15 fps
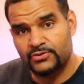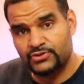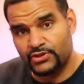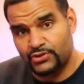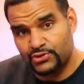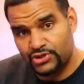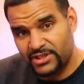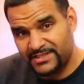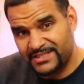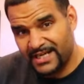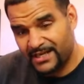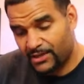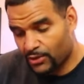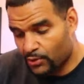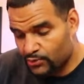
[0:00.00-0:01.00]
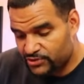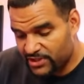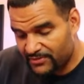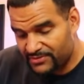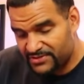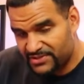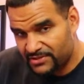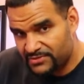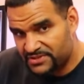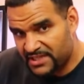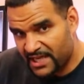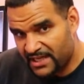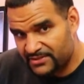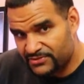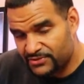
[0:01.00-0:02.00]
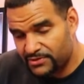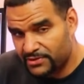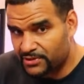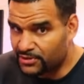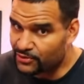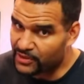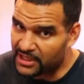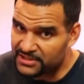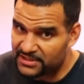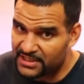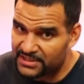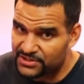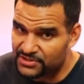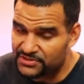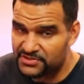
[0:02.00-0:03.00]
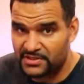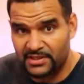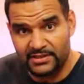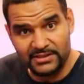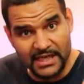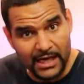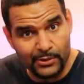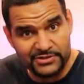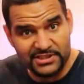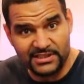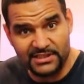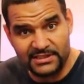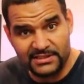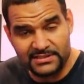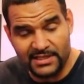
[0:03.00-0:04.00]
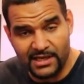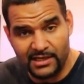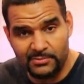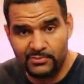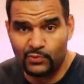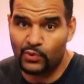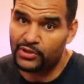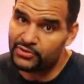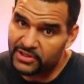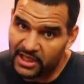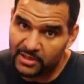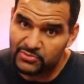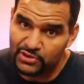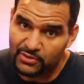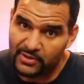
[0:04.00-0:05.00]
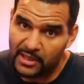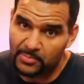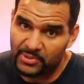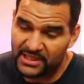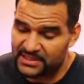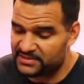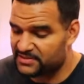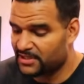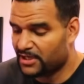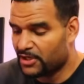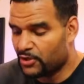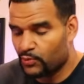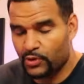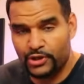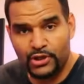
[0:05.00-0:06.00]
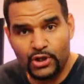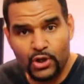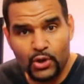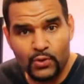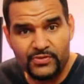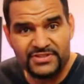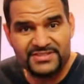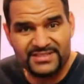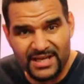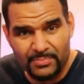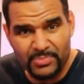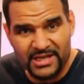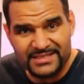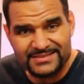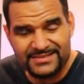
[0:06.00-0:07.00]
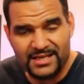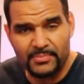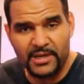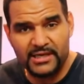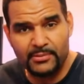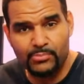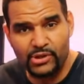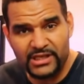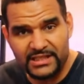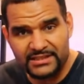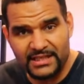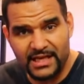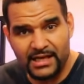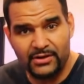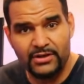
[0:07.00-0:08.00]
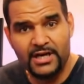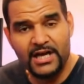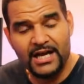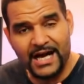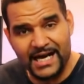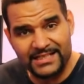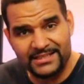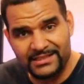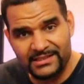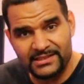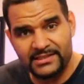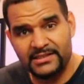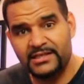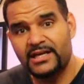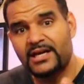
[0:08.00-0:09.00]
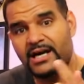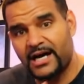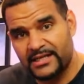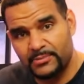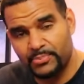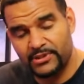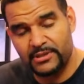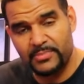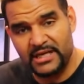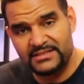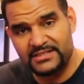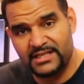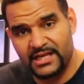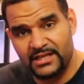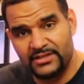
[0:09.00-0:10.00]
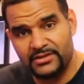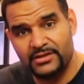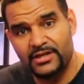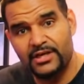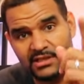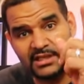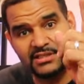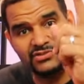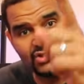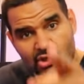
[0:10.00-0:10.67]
So you just got an 07 series canister? Congratulations. Now it's cleaning time? Well, you came to the right place. We're gonna go over step by step how to break it down, how to clean it, how to put it back together. Let's